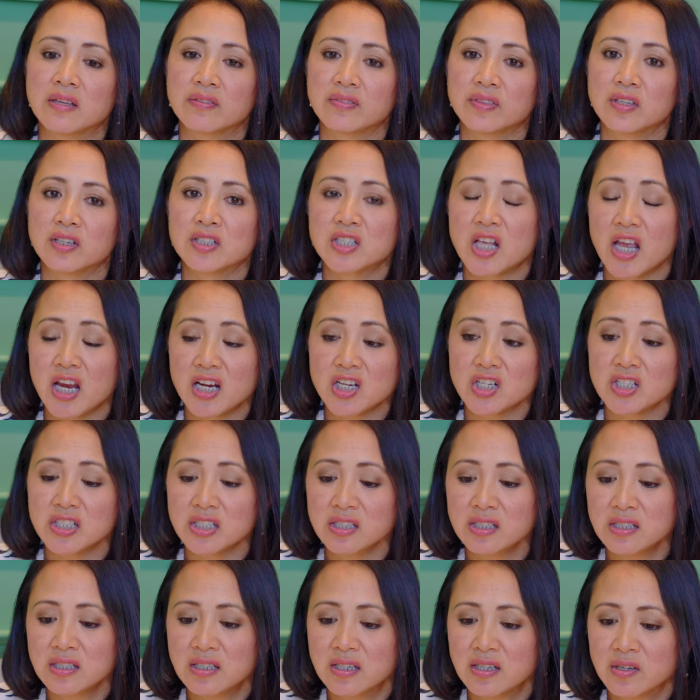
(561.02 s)
There's
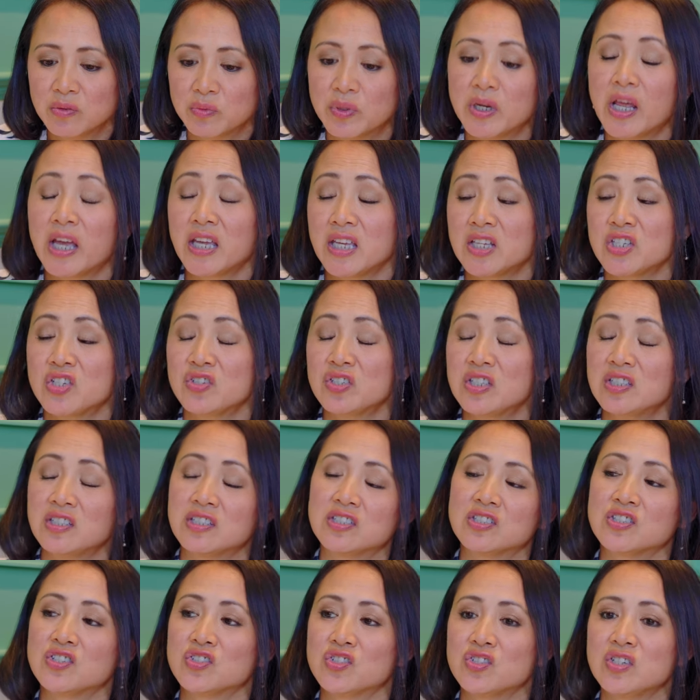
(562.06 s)
actually, when I entered the
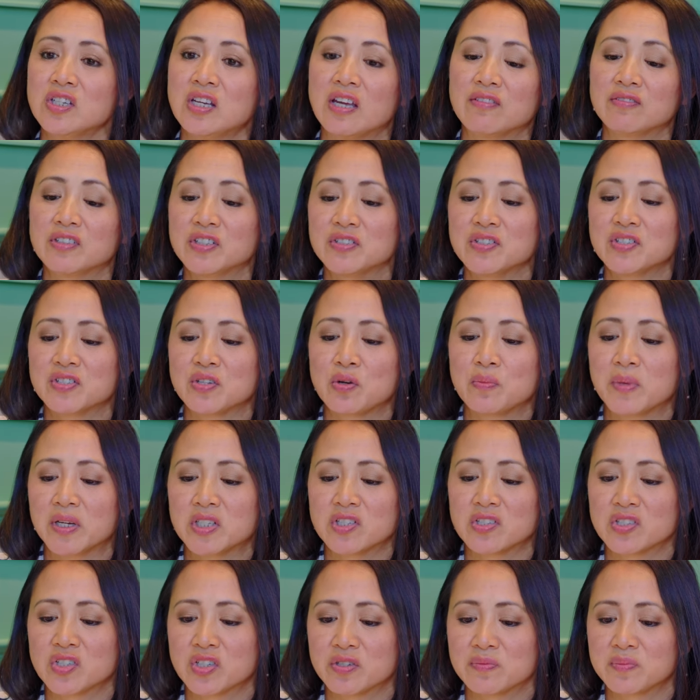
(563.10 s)
industry, I've learned so much
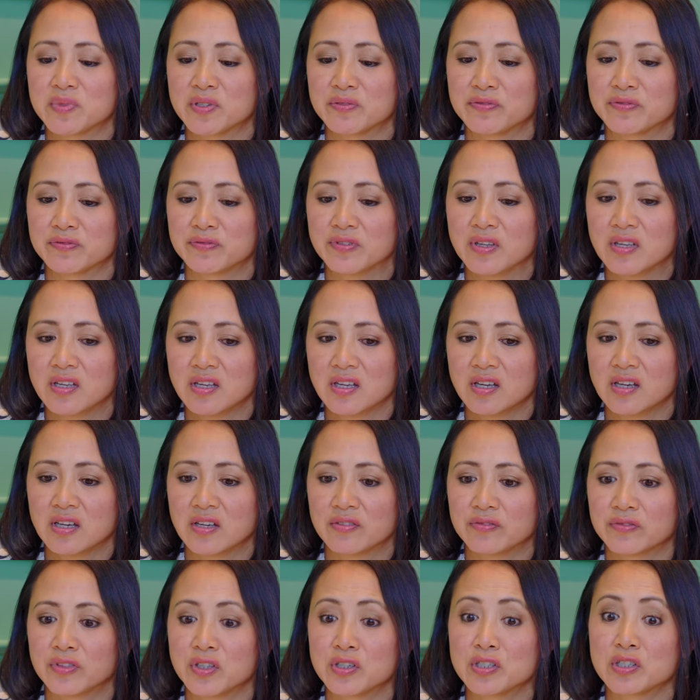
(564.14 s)
in terms of
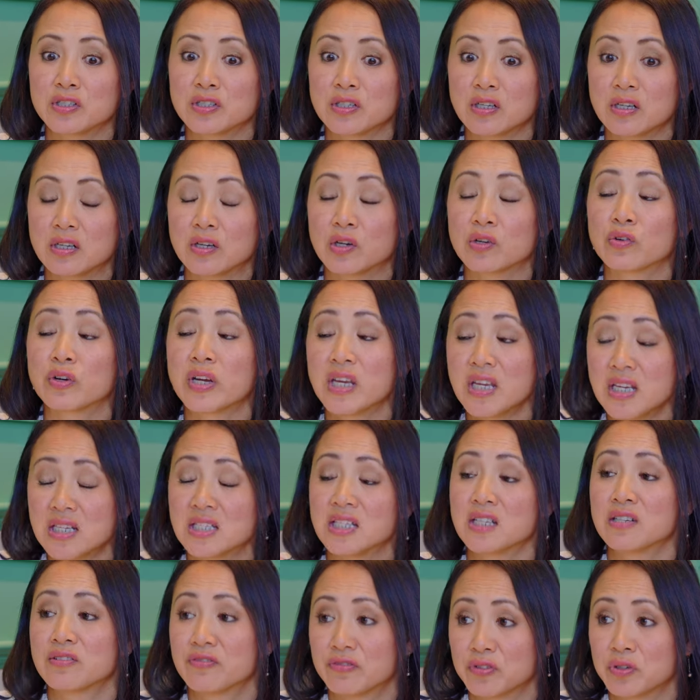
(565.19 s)
there's grades
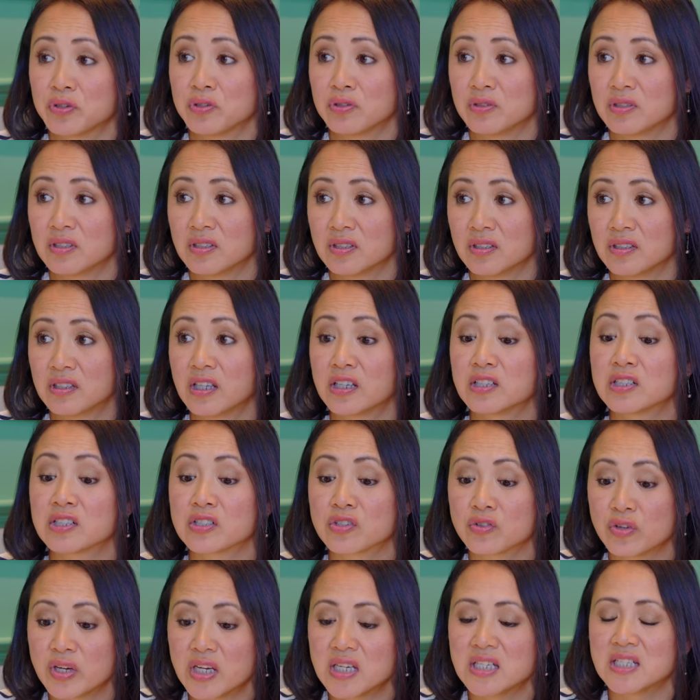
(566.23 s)
in food. There's
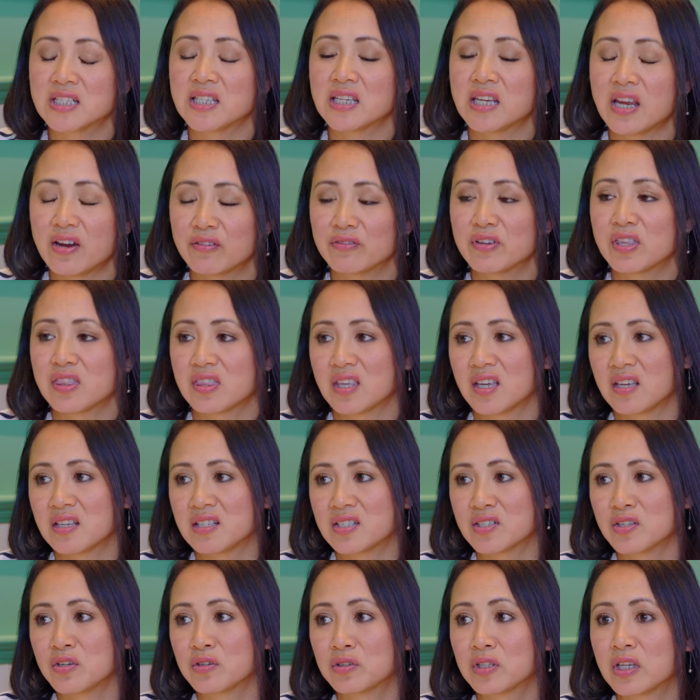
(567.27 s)
grades in everything.
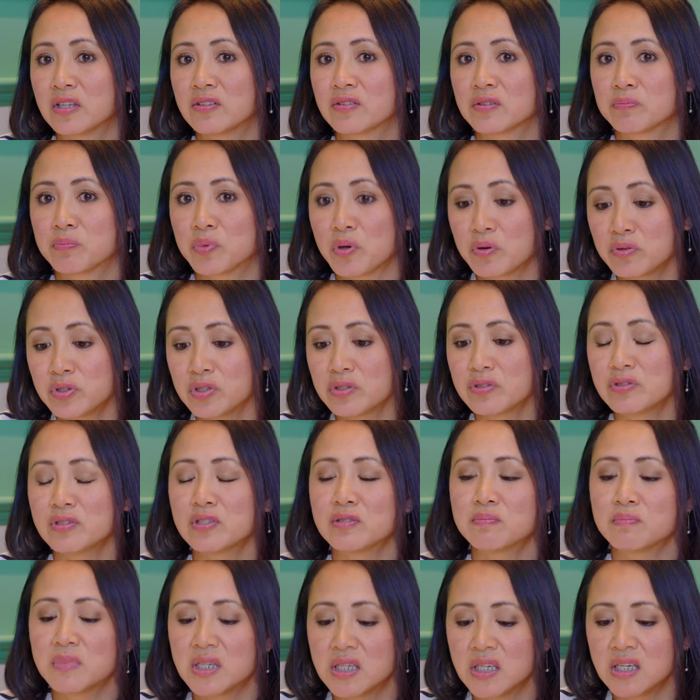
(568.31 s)
So in
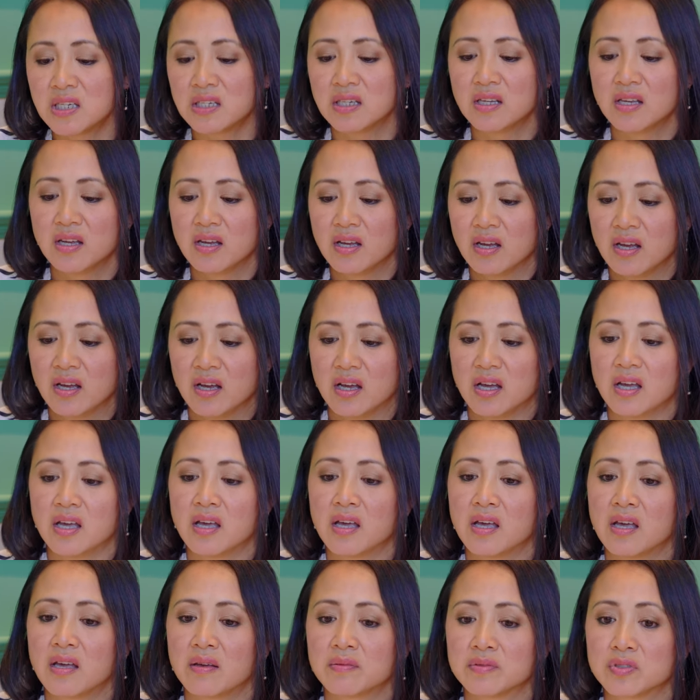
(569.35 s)
produce, meat,
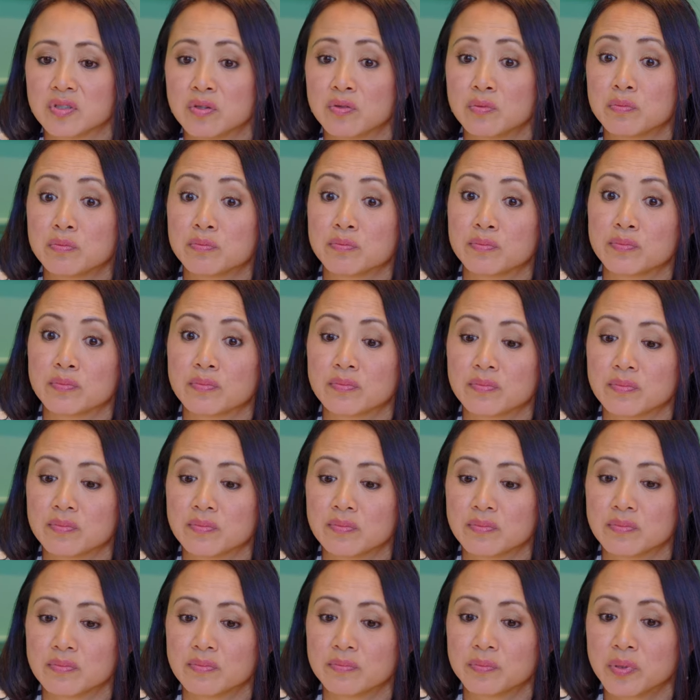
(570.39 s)
so
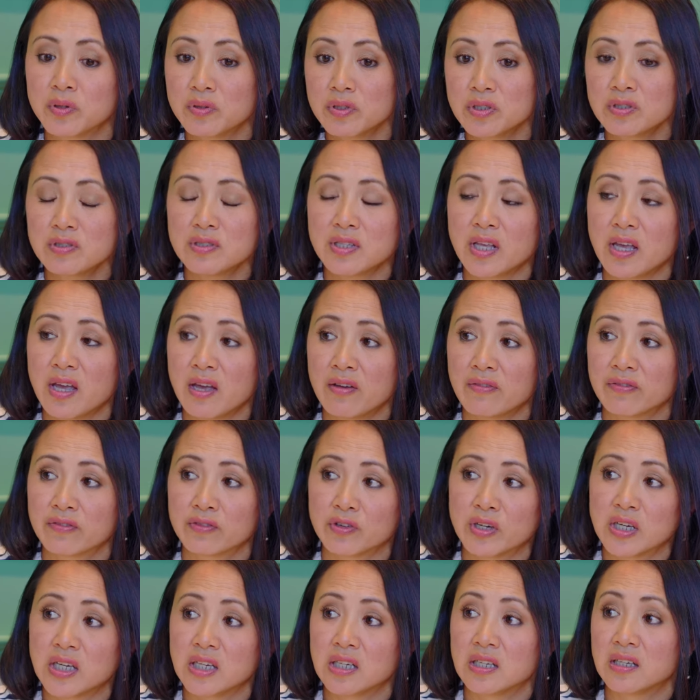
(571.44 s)
produce, they have
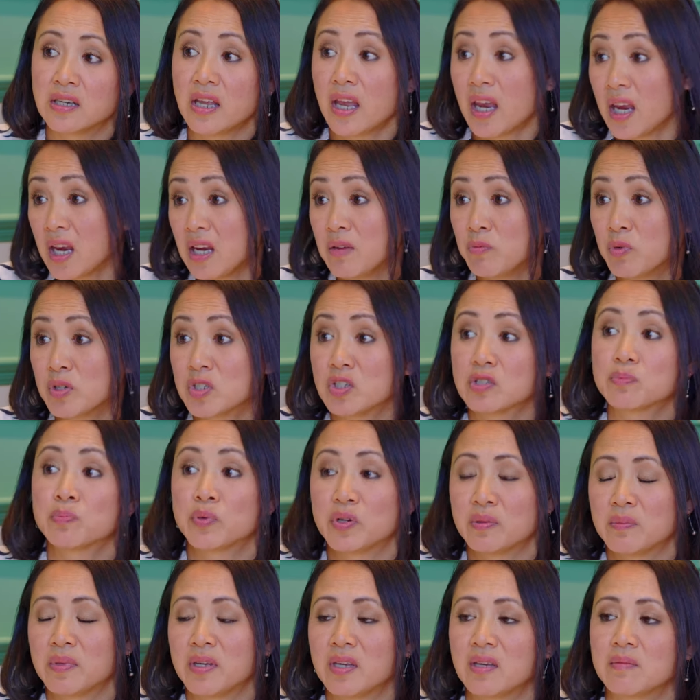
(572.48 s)
grade A, which is
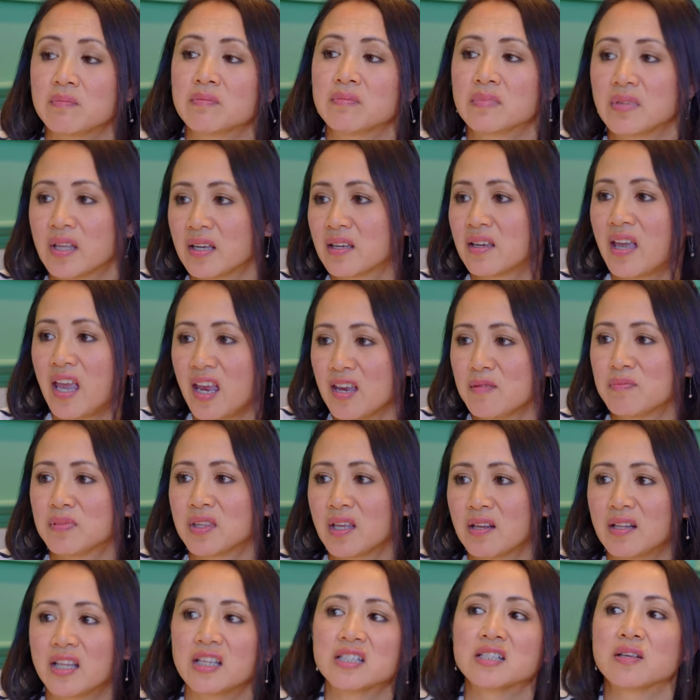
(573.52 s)
premium. Like A,
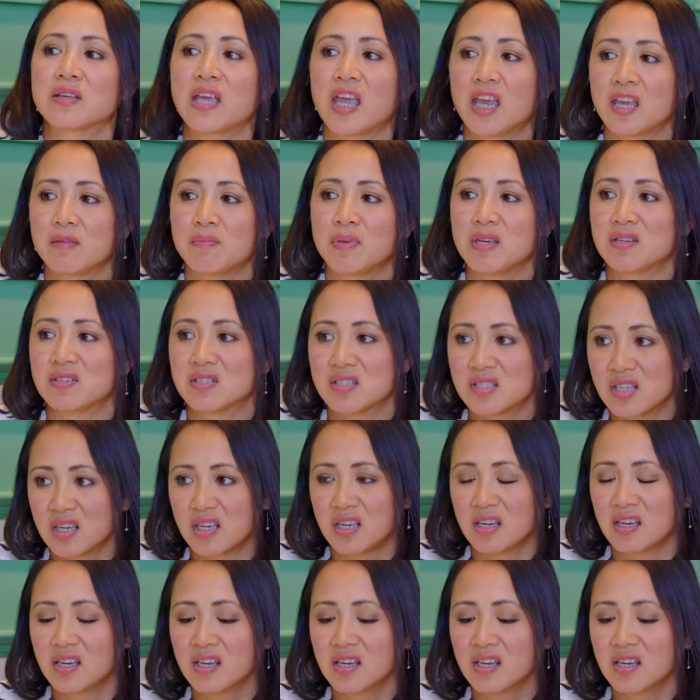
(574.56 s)
they listed A, B, C.